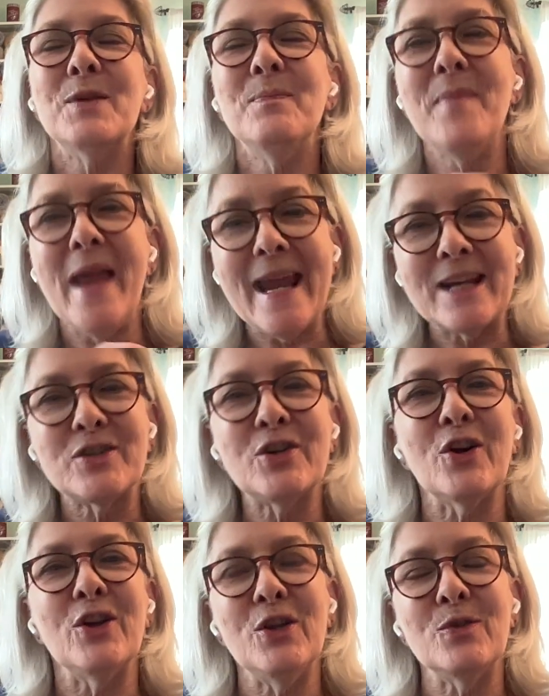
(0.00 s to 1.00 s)
make
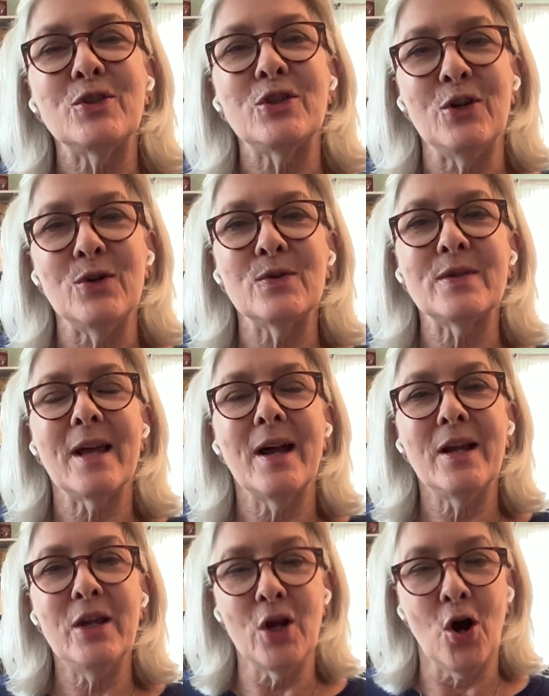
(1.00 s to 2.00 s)
sure you choose a
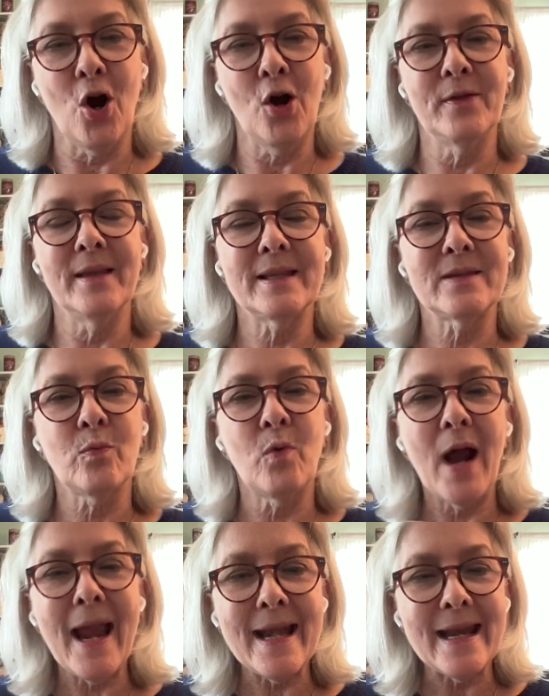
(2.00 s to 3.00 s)
yarn that's
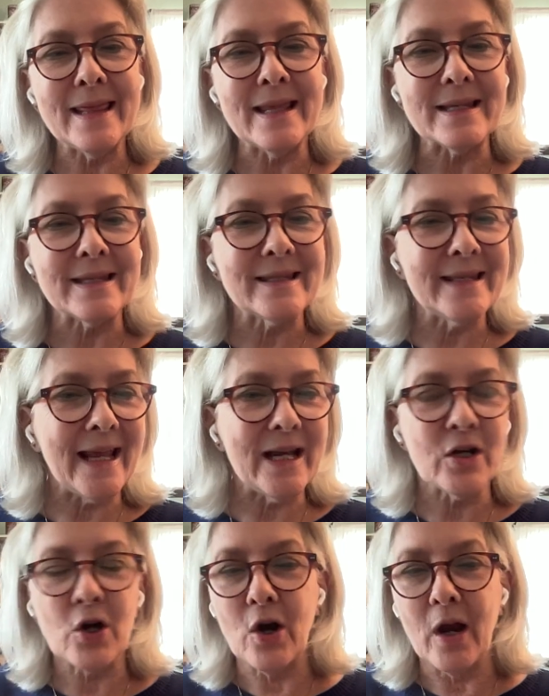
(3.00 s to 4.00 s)
right in the
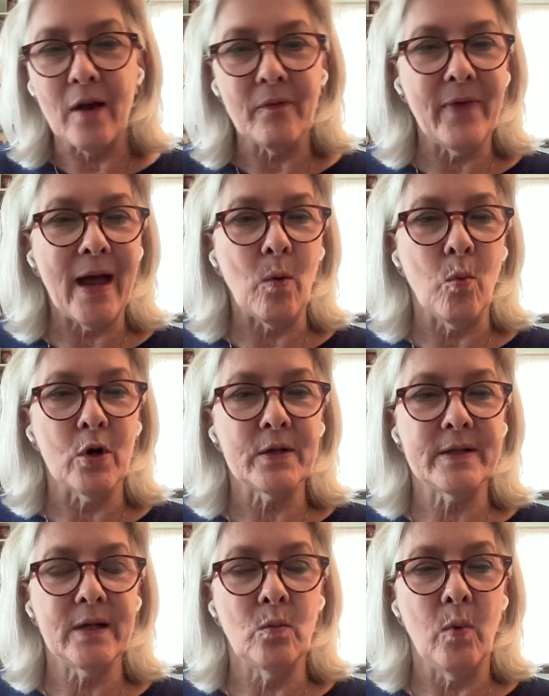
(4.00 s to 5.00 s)
center of that
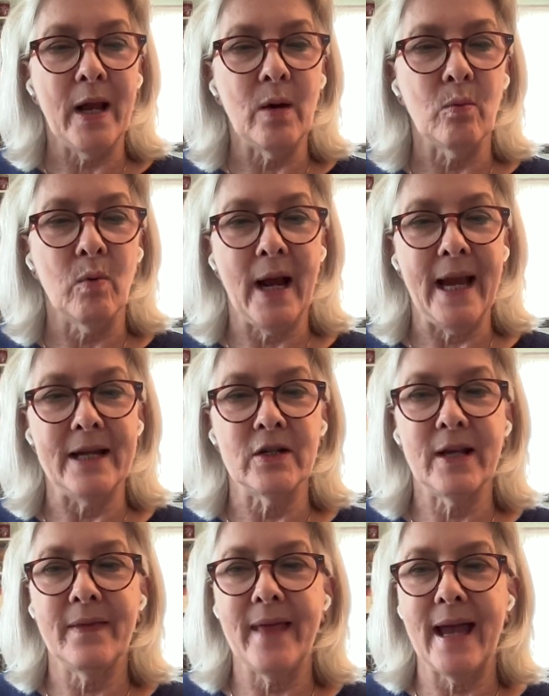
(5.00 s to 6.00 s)
worsted weight range,
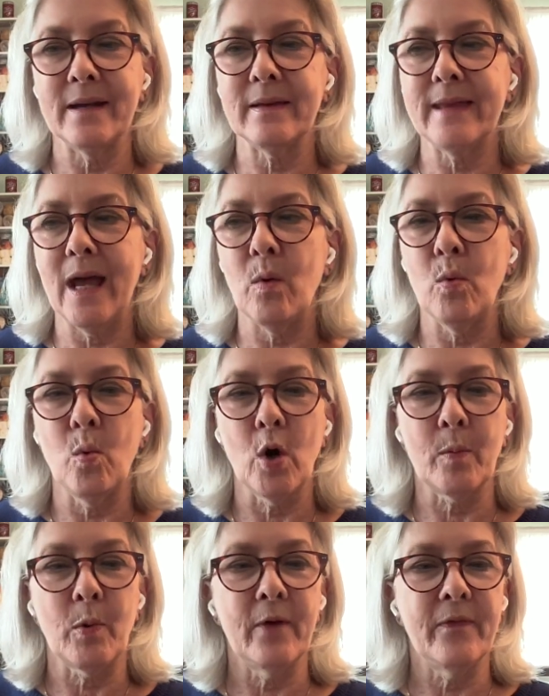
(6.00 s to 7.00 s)
and that will
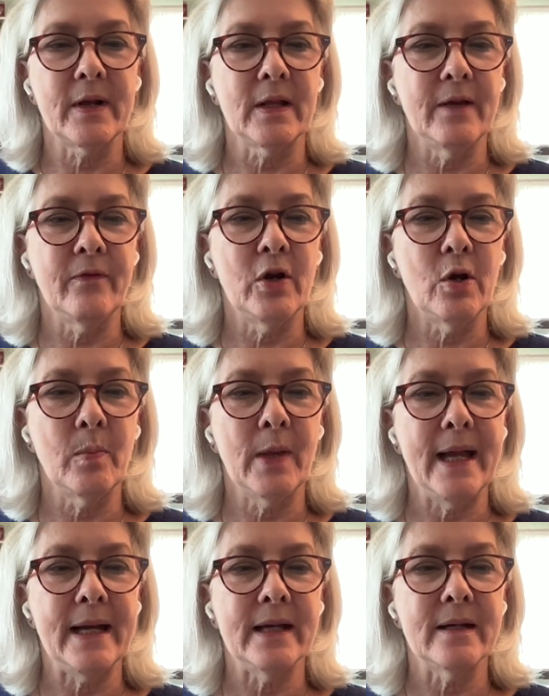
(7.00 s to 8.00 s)
work perfectly for your
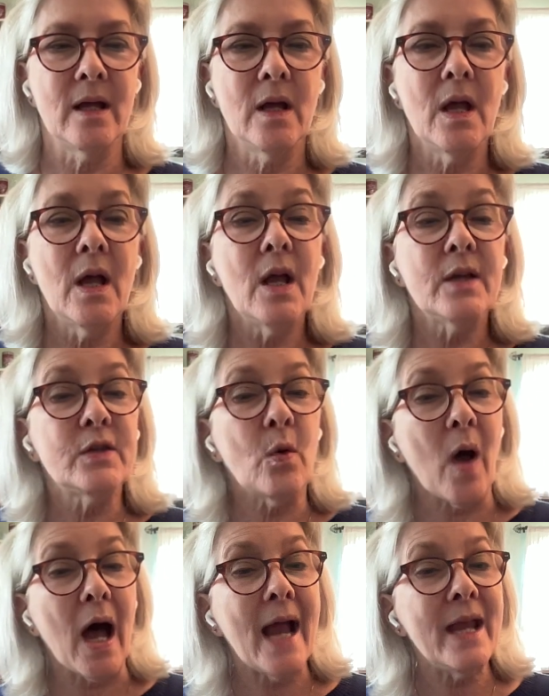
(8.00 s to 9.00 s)
blanket.
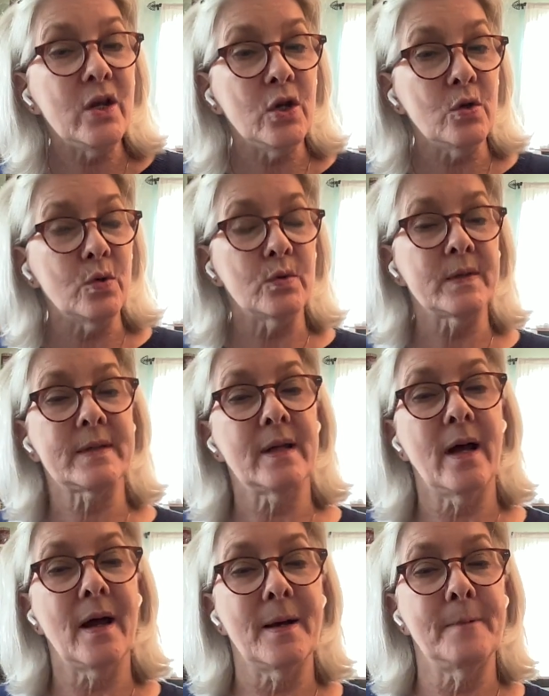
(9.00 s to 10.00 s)
So I used
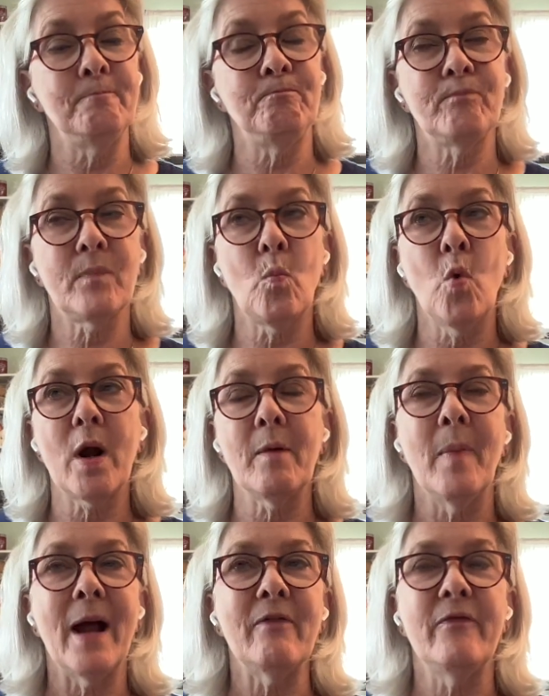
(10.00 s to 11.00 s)
one
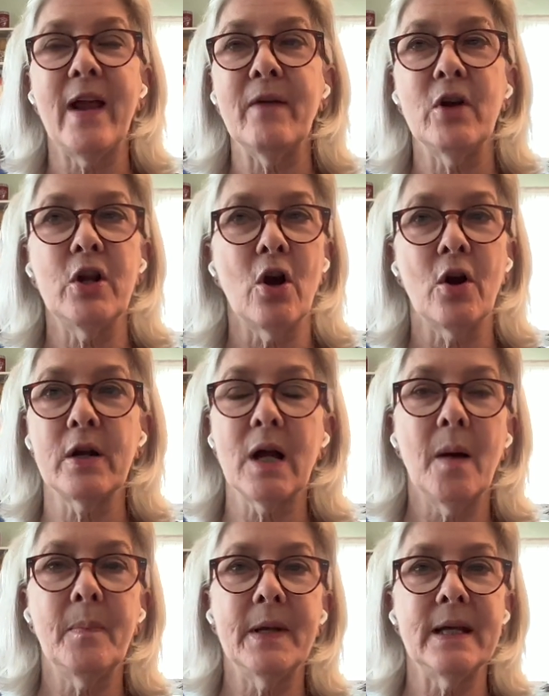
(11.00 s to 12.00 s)
of my favorite yarn
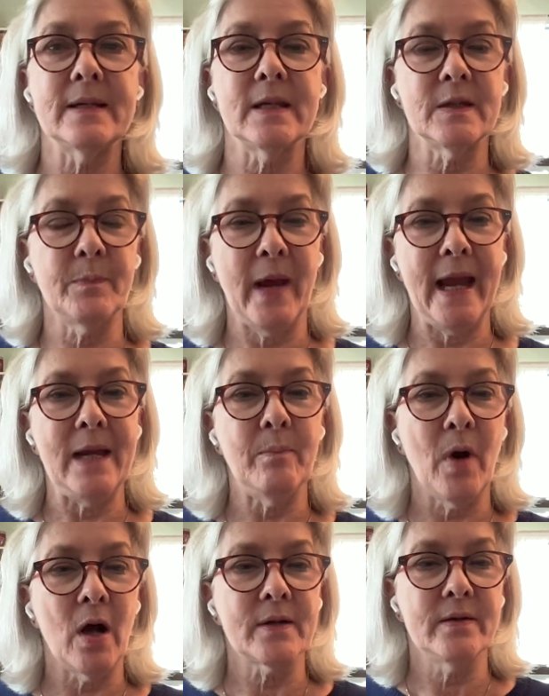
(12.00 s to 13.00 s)
companies is
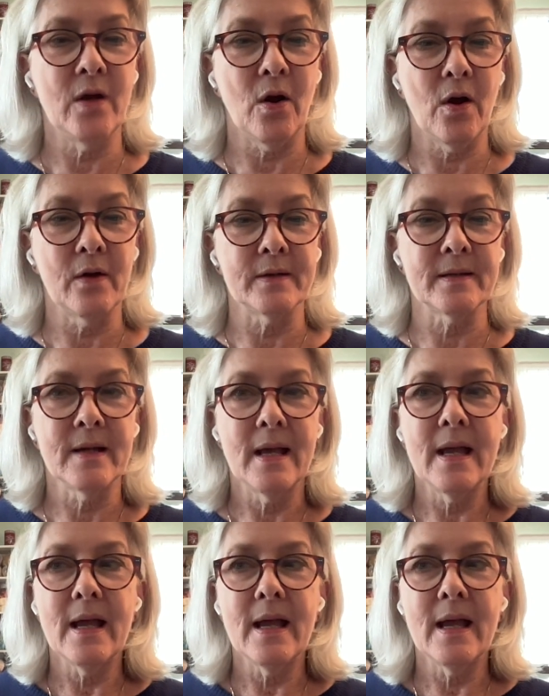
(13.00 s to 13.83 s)
Paint Box Yarns.